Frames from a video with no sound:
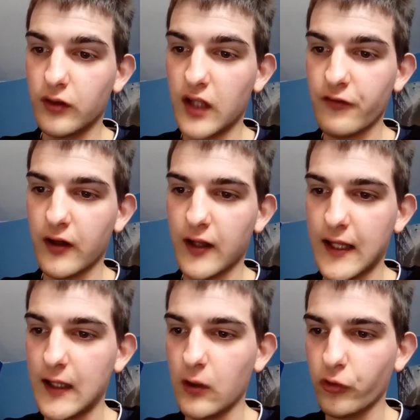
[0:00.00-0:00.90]
never
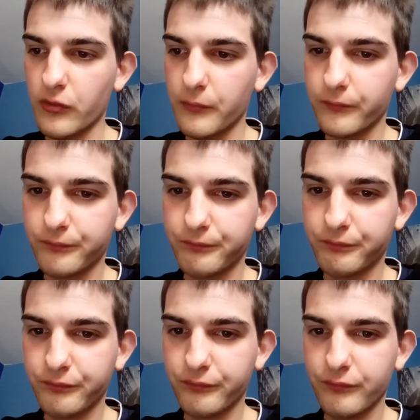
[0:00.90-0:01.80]
healed.
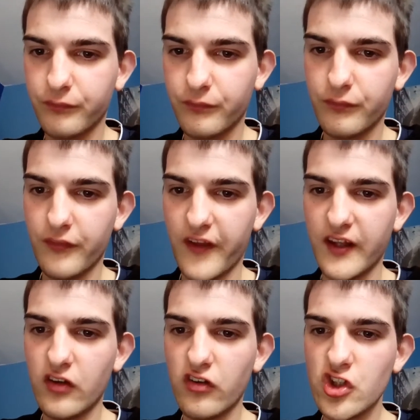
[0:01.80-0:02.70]

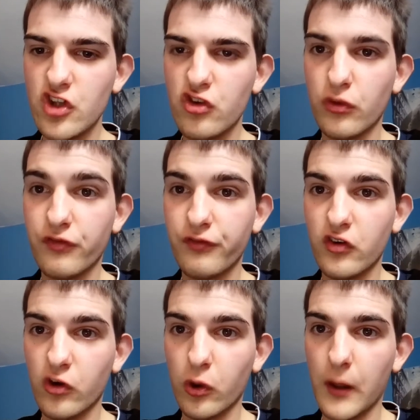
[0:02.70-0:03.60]
In addition to his
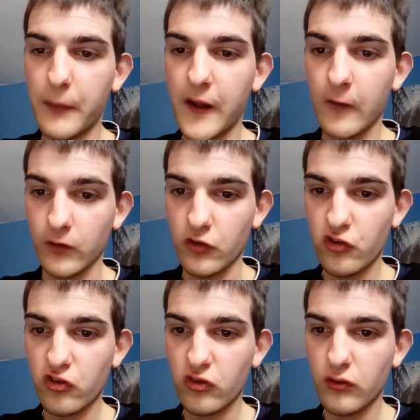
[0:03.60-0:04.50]
physical
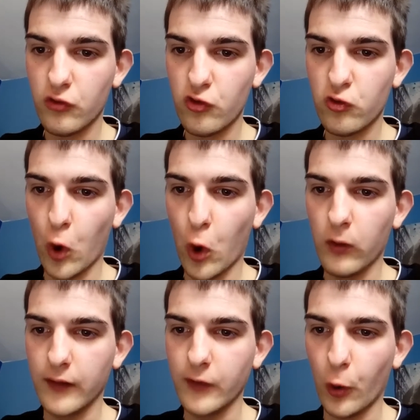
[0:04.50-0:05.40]
appearance,
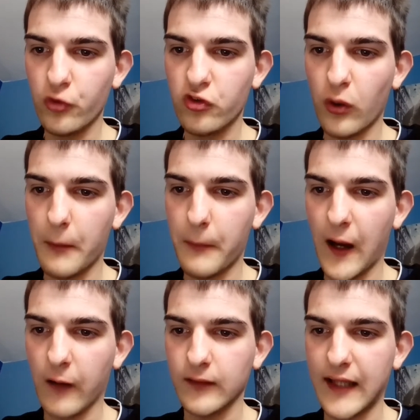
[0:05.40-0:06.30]
Sauron also
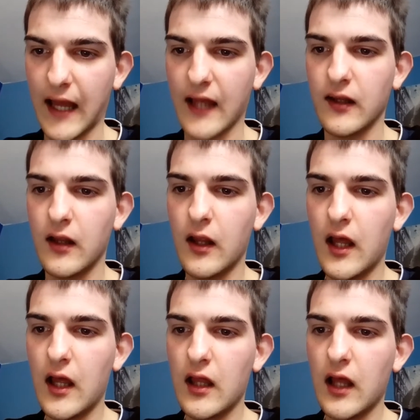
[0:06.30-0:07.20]
apparently had
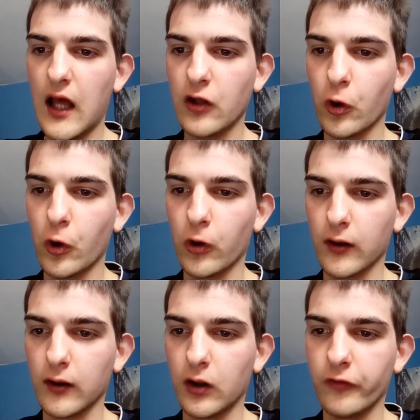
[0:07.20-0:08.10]
an
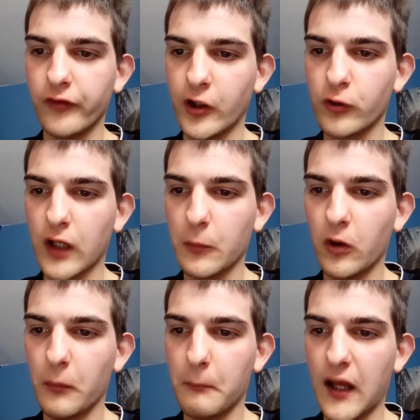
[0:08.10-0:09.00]
aura of
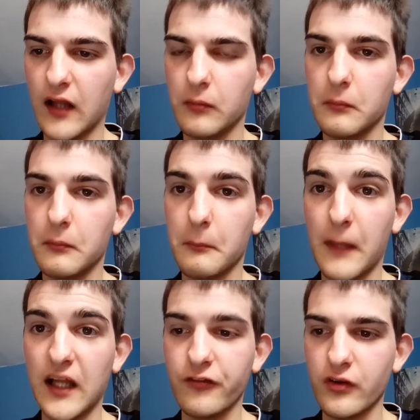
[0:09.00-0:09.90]
incredible
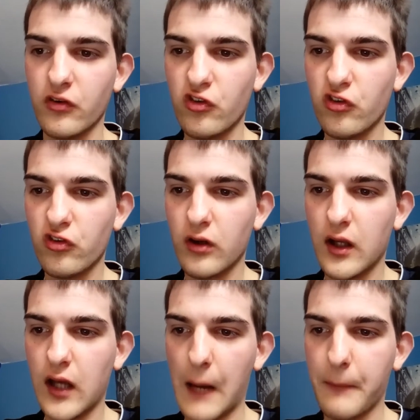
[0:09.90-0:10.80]
malevolence.
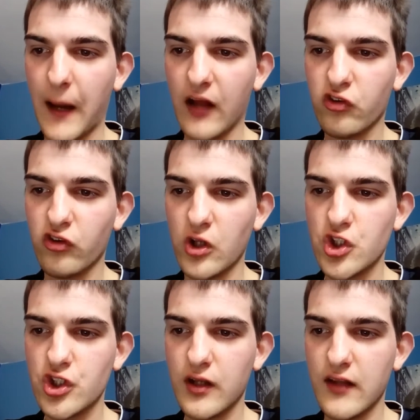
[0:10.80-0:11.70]
A
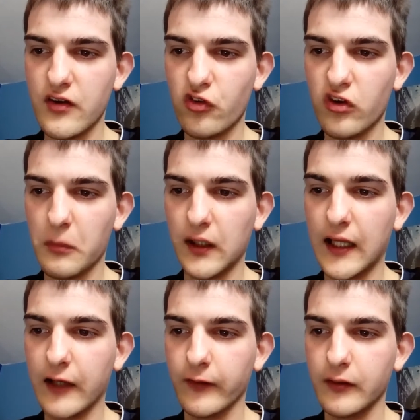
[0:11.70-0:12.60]
passage in the
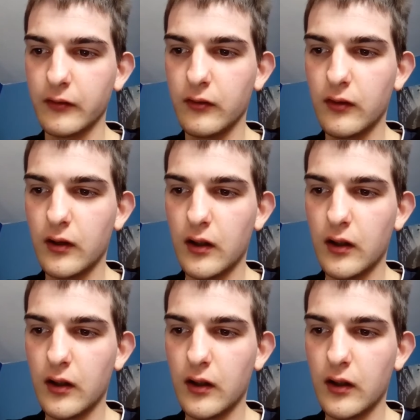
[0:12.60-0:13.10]
Silmarillion